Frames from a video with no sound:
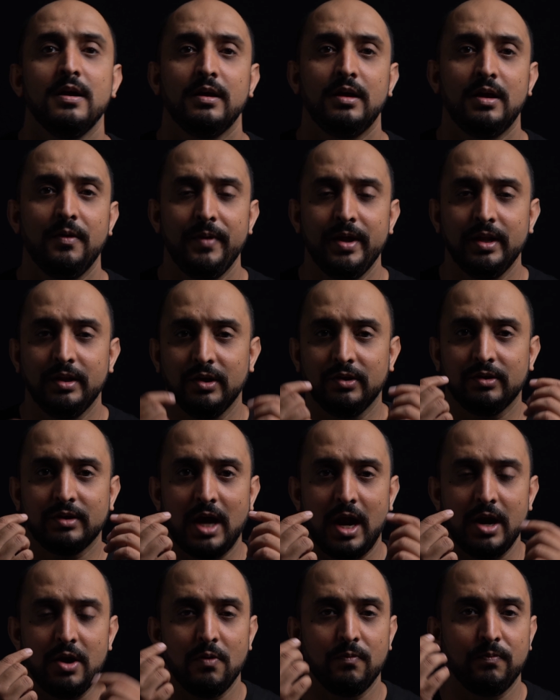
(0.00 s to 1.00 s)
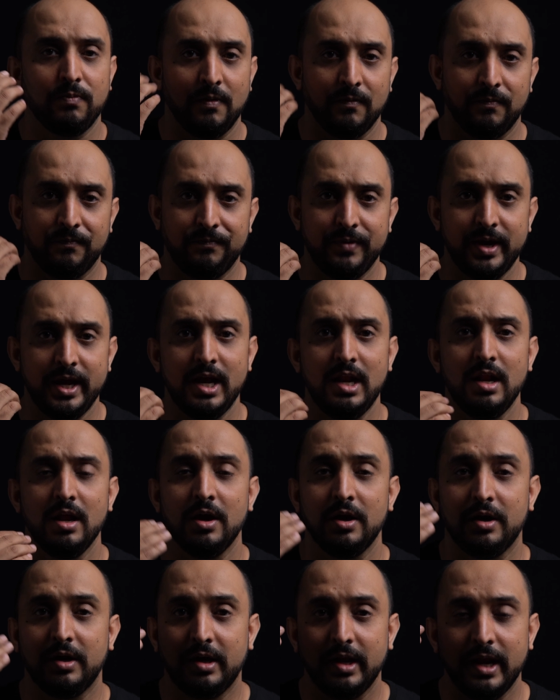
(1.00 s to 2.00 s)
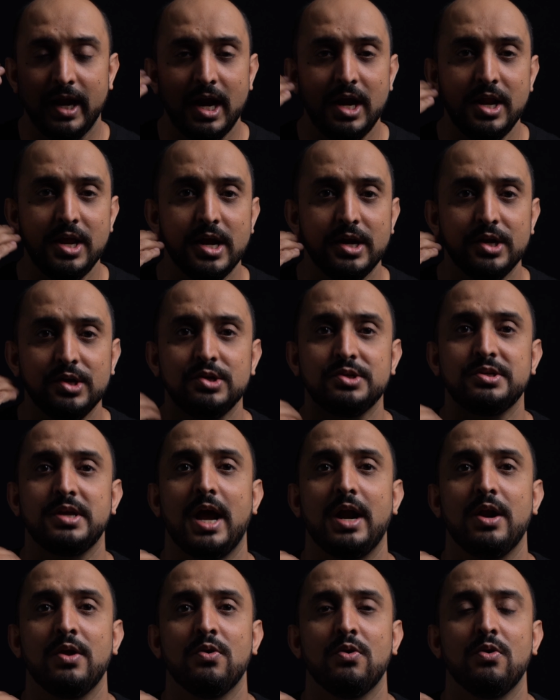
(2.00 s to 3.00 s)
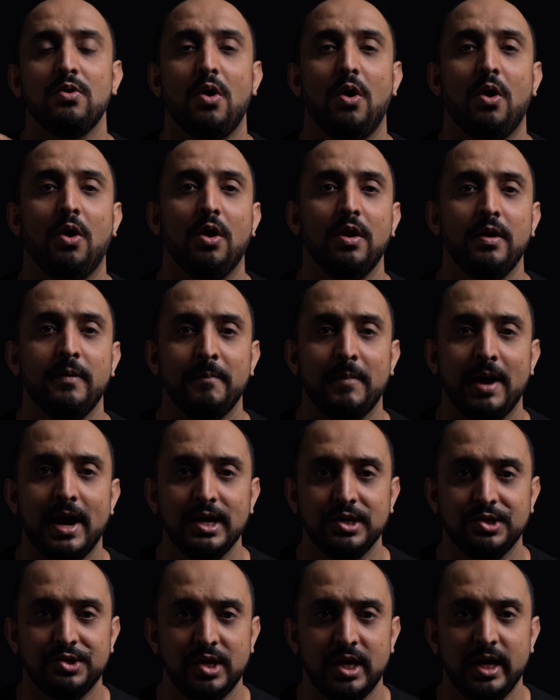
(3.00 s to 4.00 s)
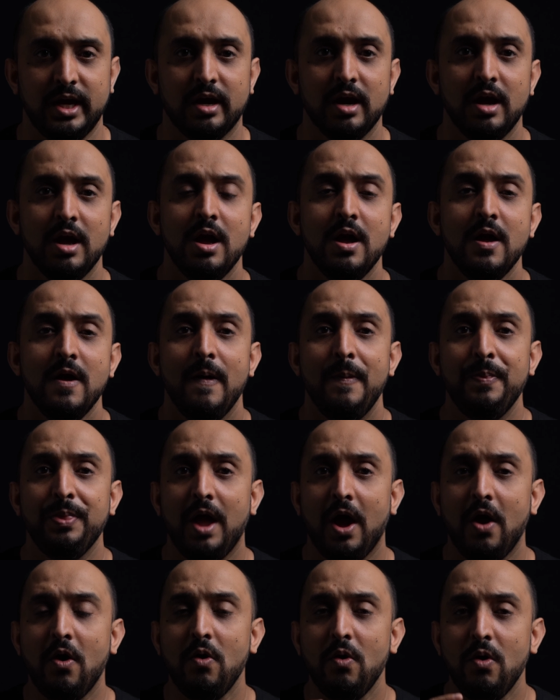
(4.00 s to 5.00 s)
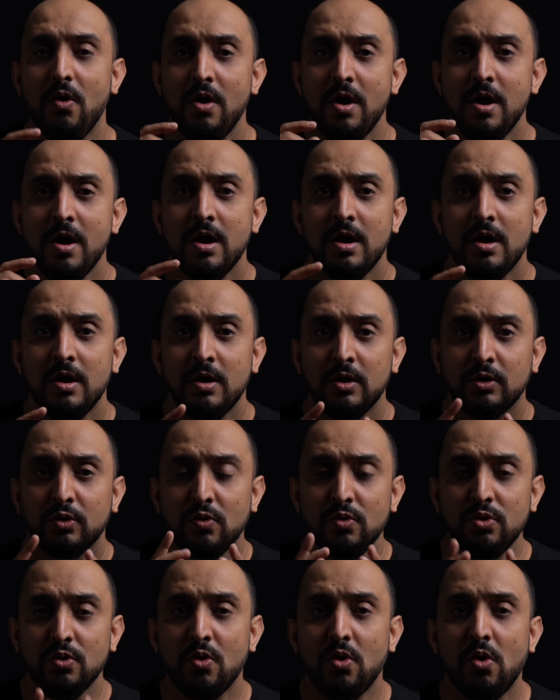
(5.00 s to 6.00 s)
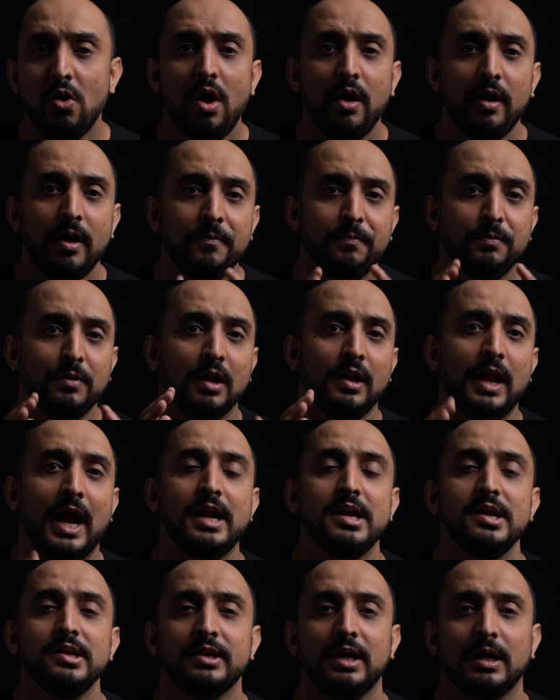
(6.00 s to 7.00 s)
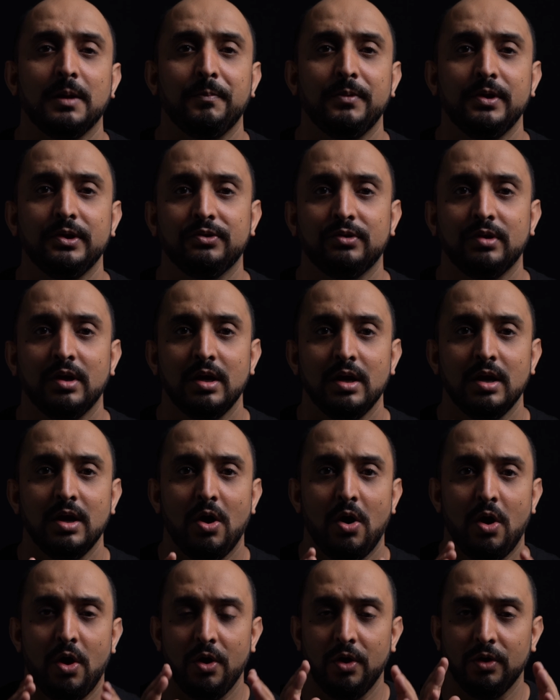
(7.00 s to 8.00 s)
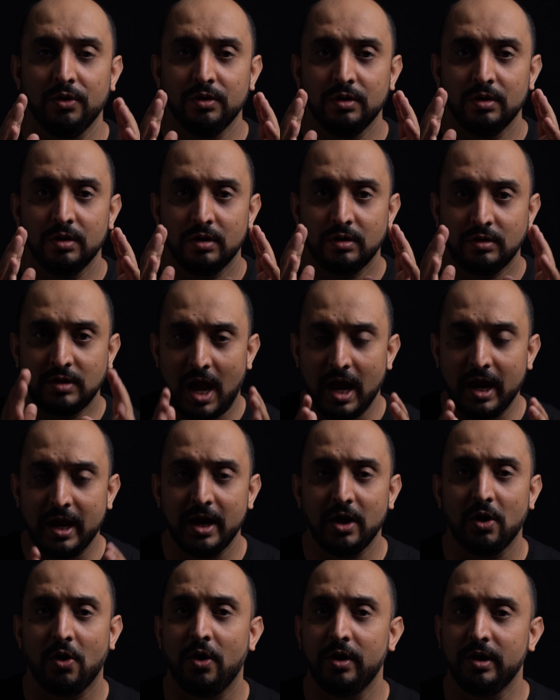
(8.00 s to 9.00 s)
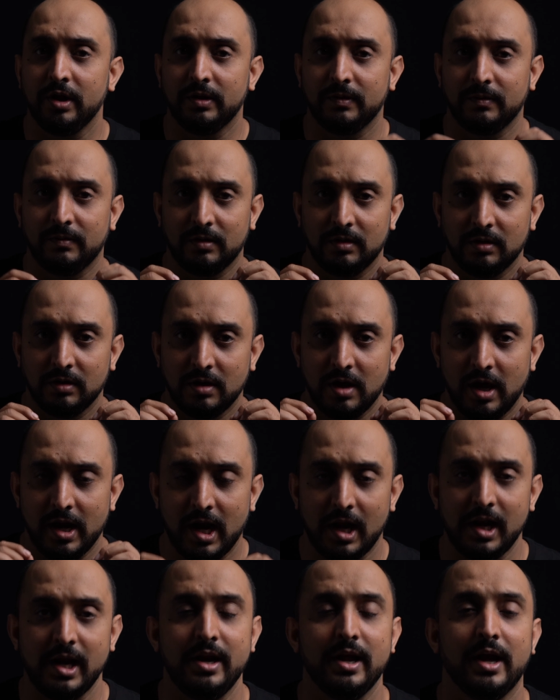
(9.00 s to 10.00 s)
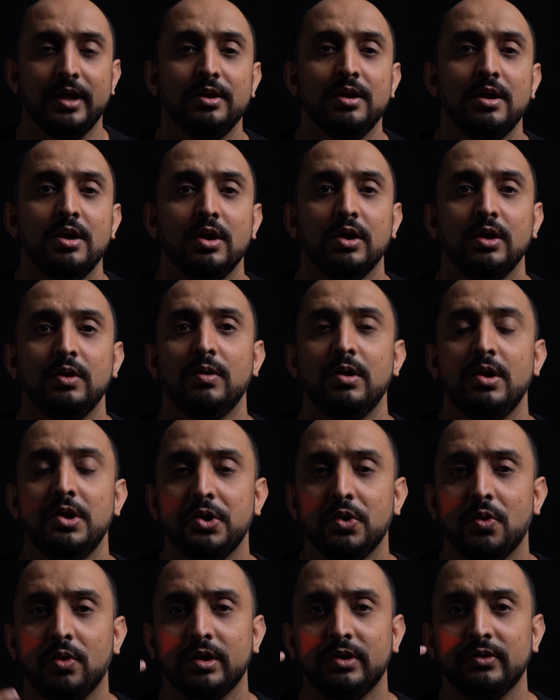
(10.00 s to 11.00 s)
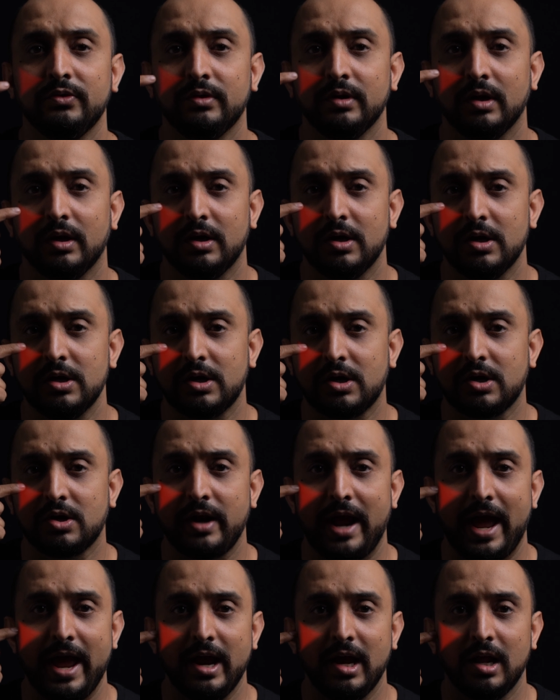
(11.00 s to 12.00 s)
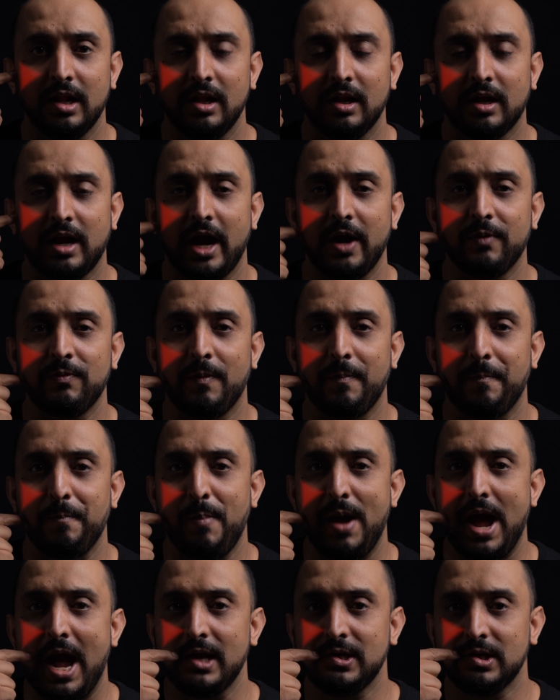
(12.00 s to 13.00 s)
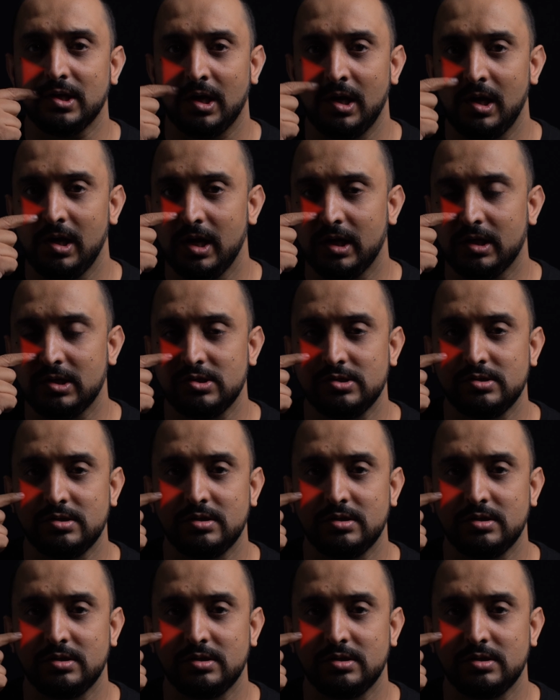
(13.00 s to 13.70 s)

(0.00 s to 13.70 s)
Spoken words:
giving this kind of a feel, a gradient shadow on my cheek. Now, to know if your lighting setup is on target or it is correctly done, you will notice a triangle kind of a patch, a lit